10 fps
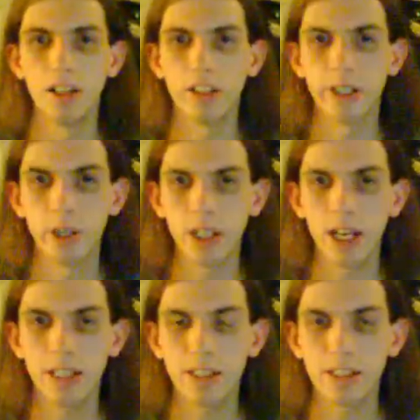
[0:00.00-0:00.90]
there are a
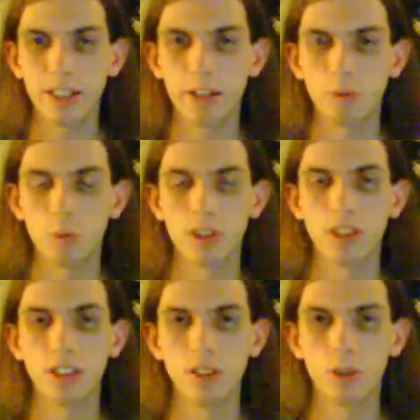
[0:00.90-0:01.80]
lot of things that were
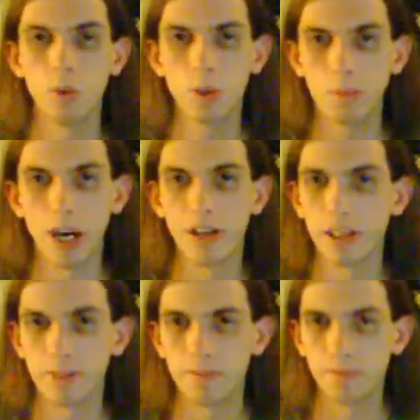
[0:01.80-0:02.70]
still cool about
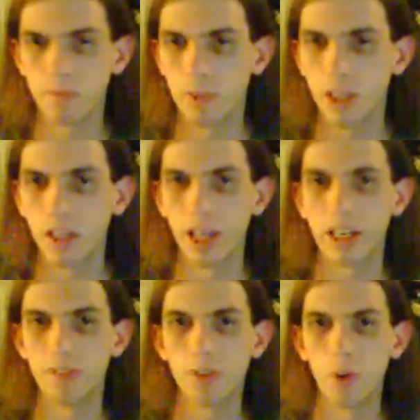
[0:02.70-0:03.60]
it.
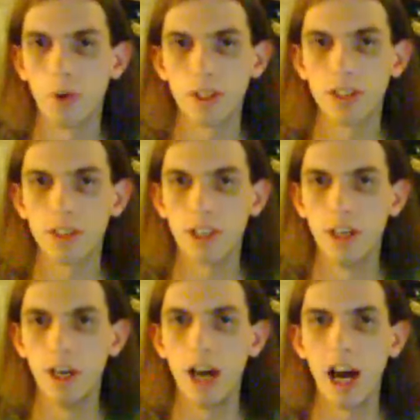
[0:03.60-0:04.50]
Like, of course,
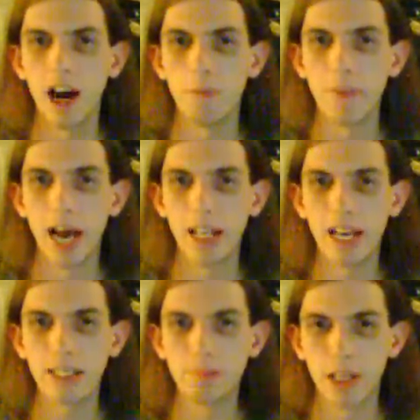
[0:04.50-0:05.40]
how
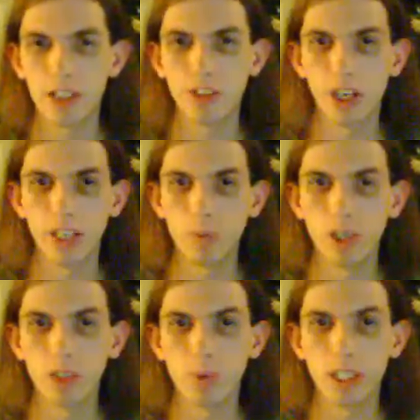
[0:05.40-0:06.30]
badass Megatron
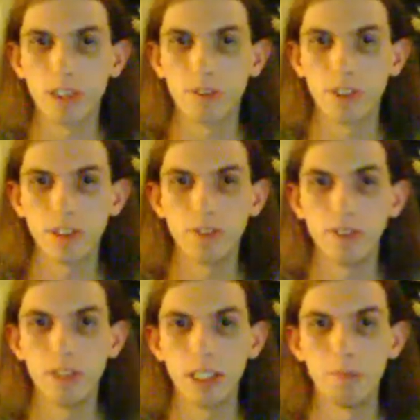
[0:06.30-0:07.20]
was within the first
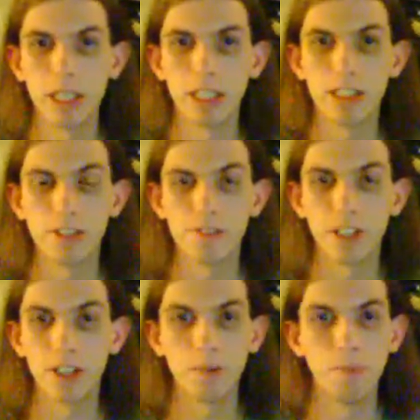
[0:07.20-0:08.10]
15 minutes of the
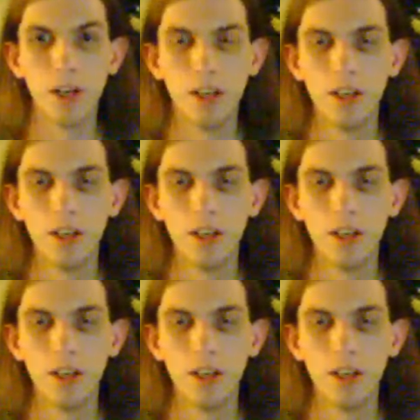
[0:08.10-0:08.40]
film.